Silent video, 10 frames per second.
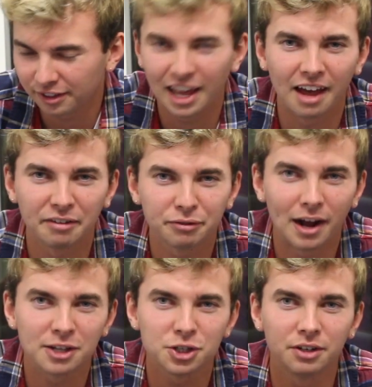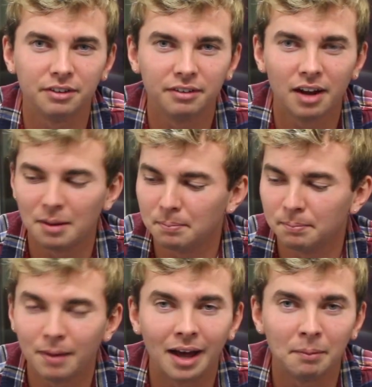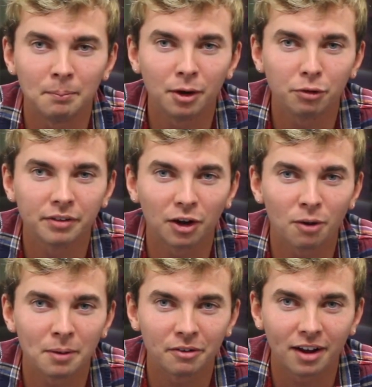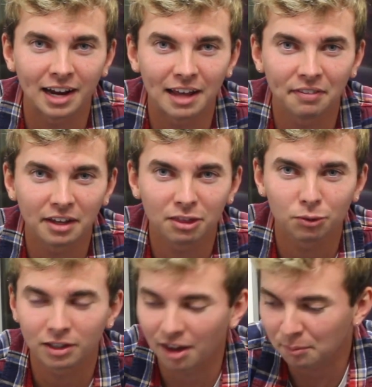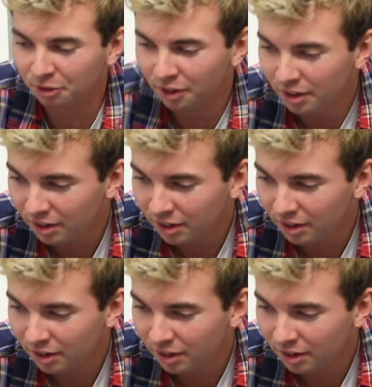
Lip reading: Yeah, I fractured my middle finger on my right hand like 3 times.